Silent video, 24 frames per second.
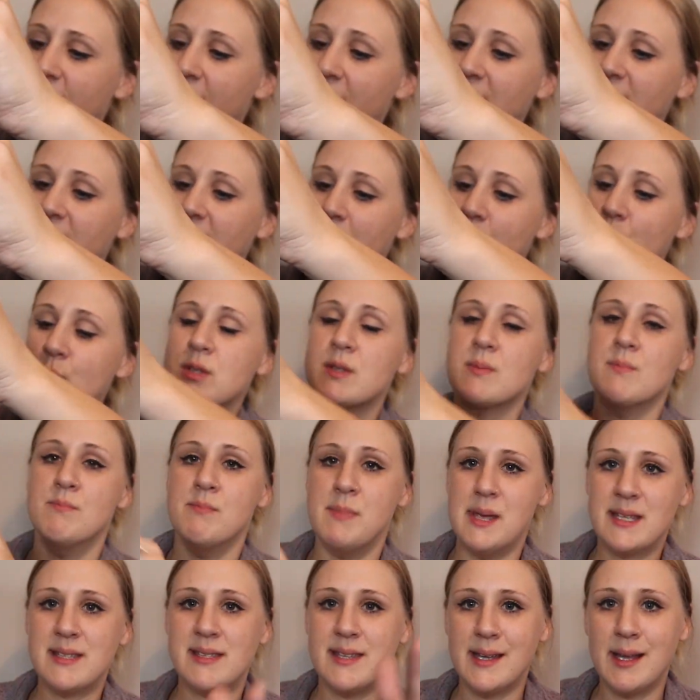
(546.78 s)
fact that it was
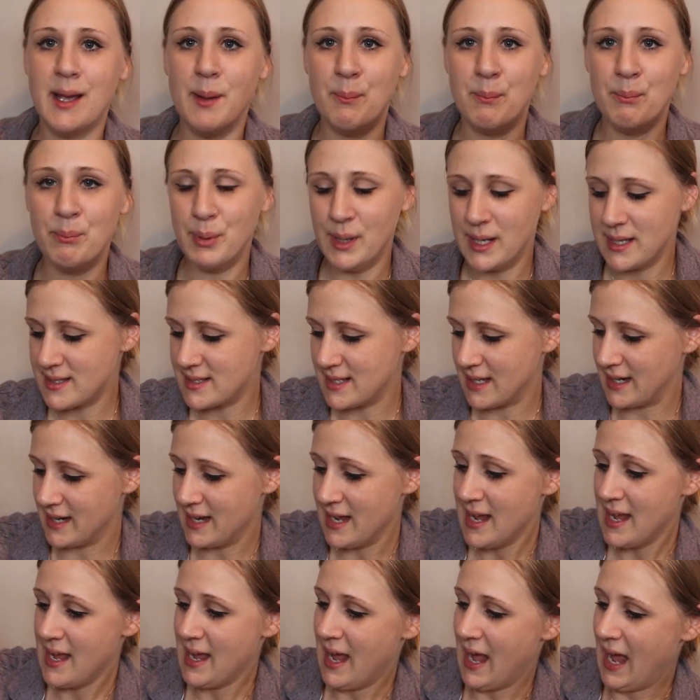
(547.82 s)
missing a button.
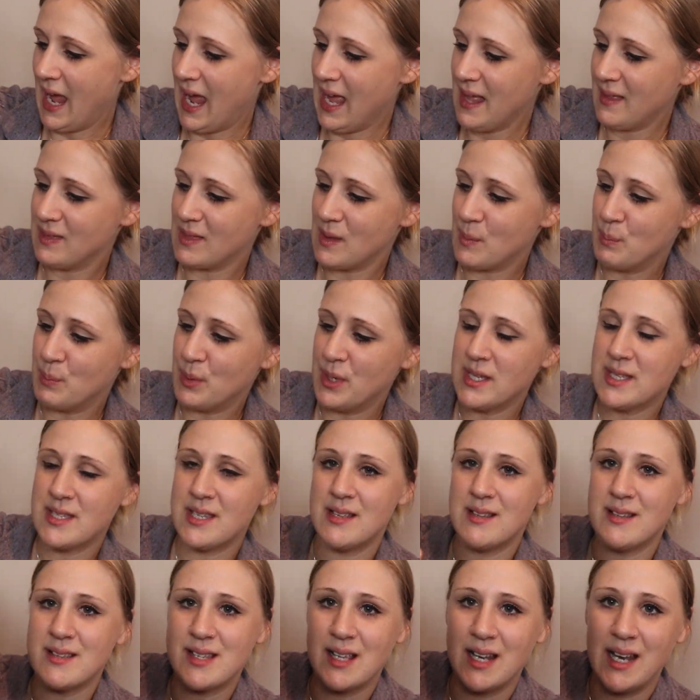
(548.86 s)
And the
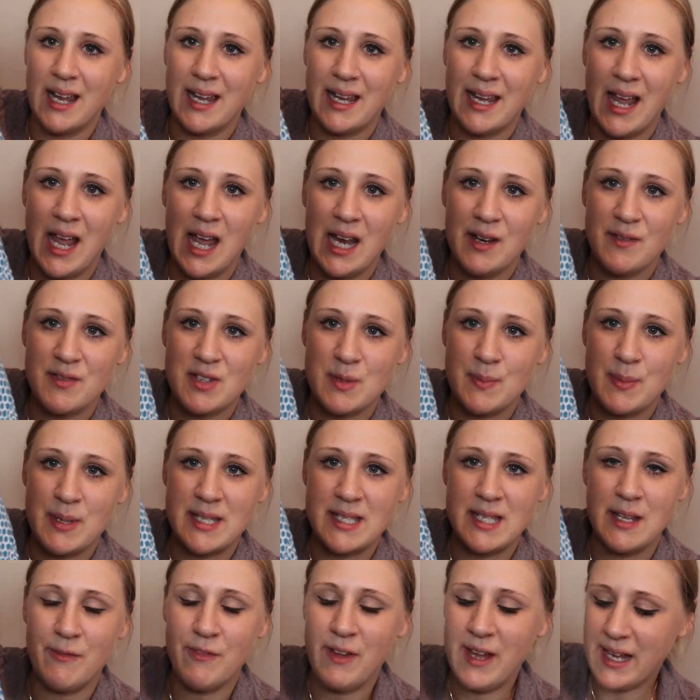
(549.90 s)
buttons are like kind of
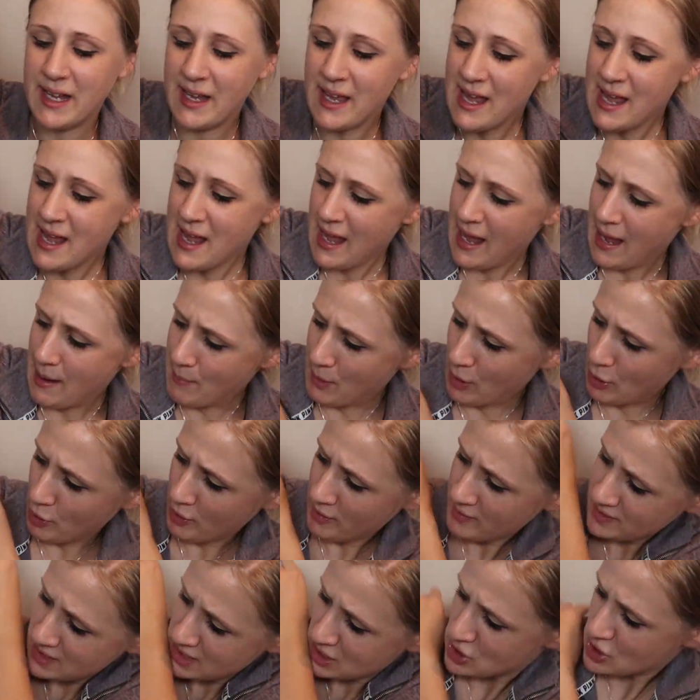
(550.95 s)
specific. Um, I
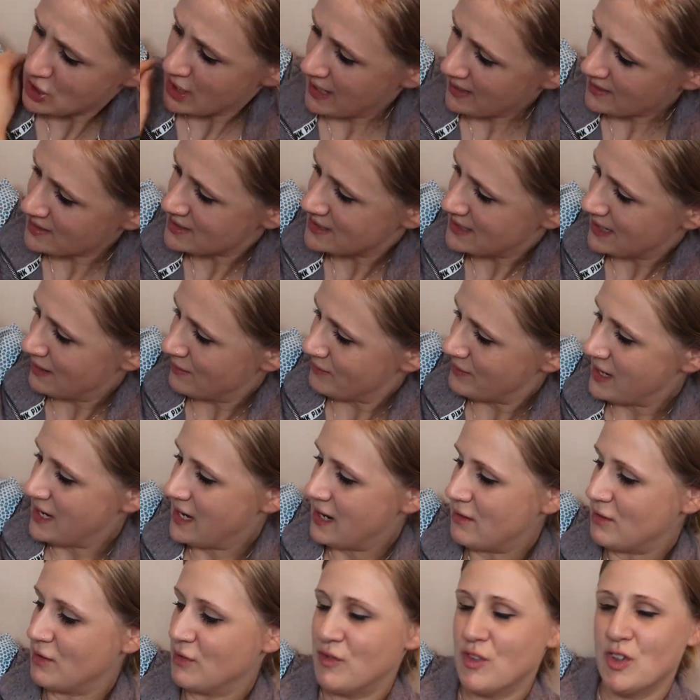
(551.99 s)
already checked down
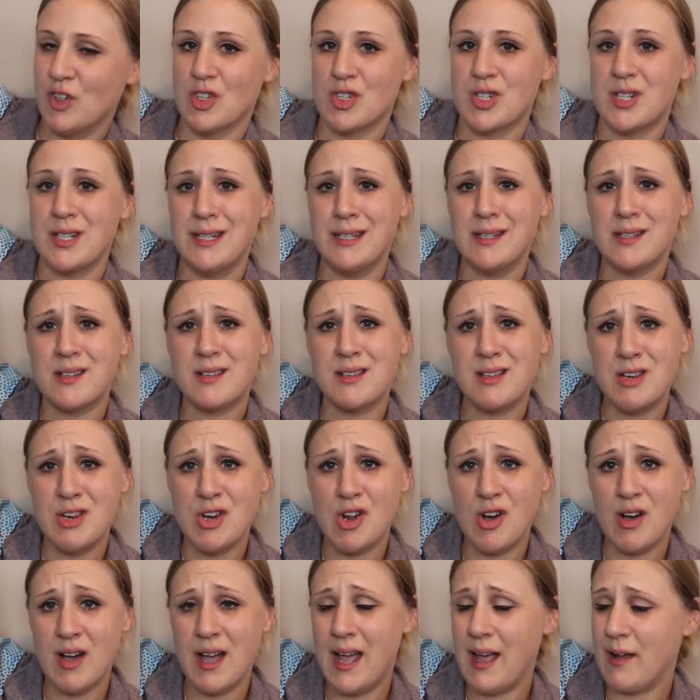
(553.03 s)
here and unfortunately it does
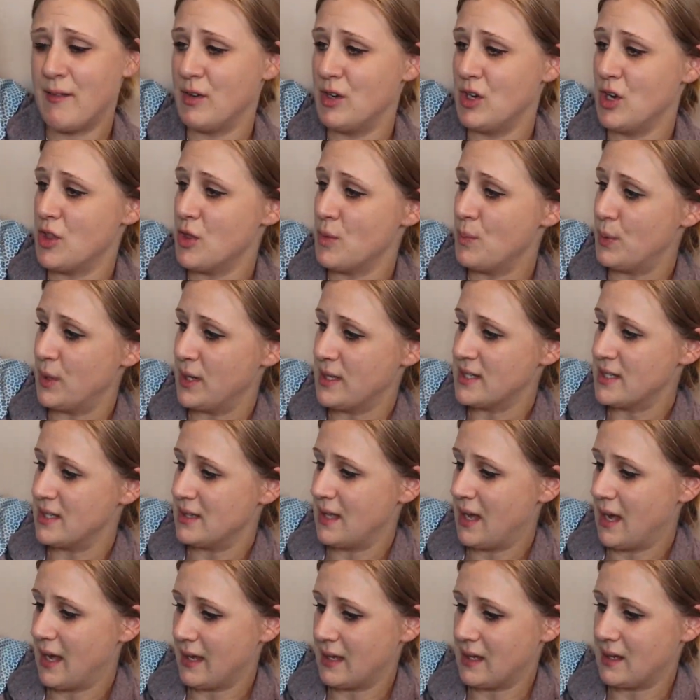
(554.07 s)
not have another button
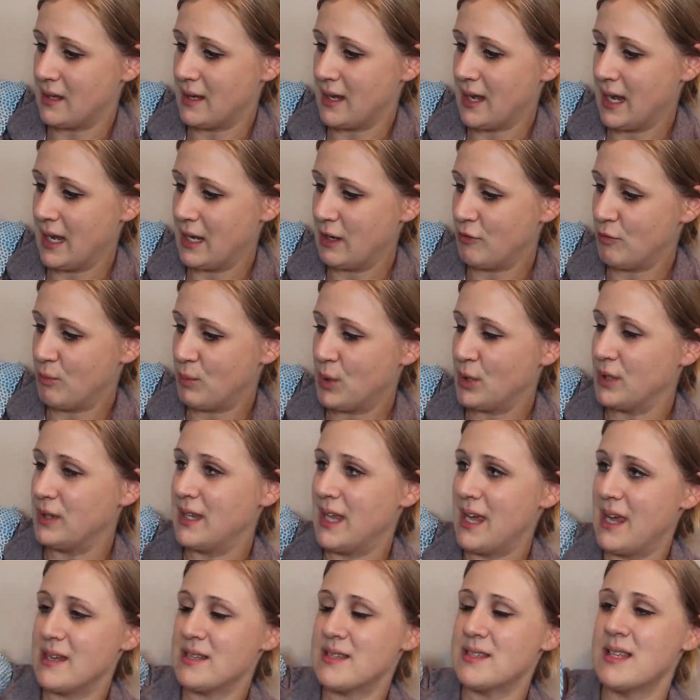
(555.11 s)
that I can kind of put
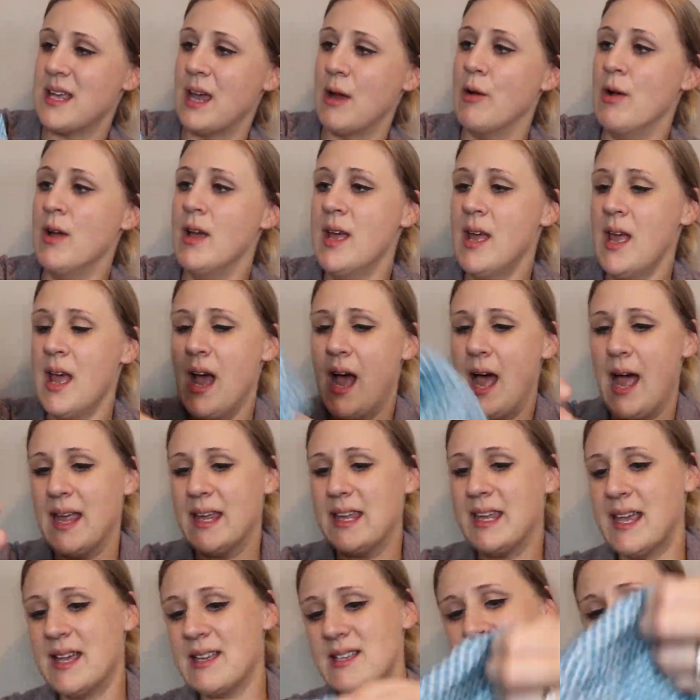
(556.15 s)
there. So I
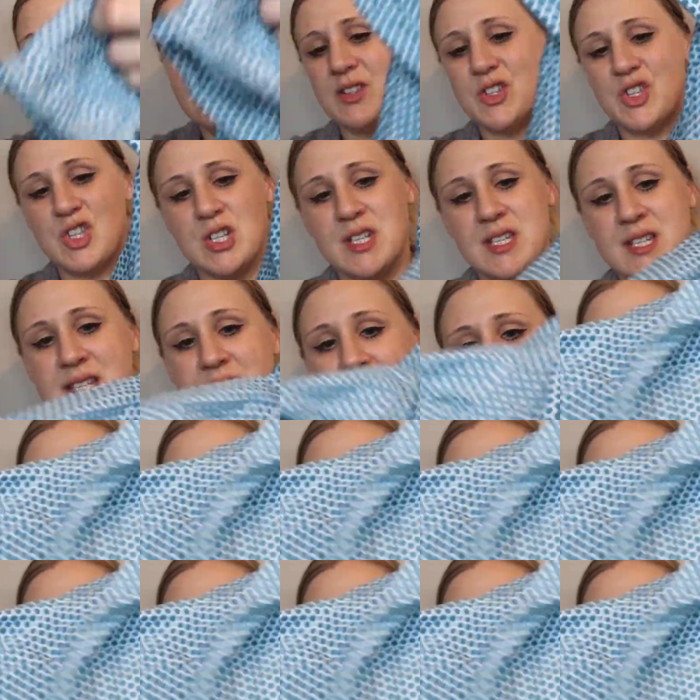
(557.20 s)
guess I'll just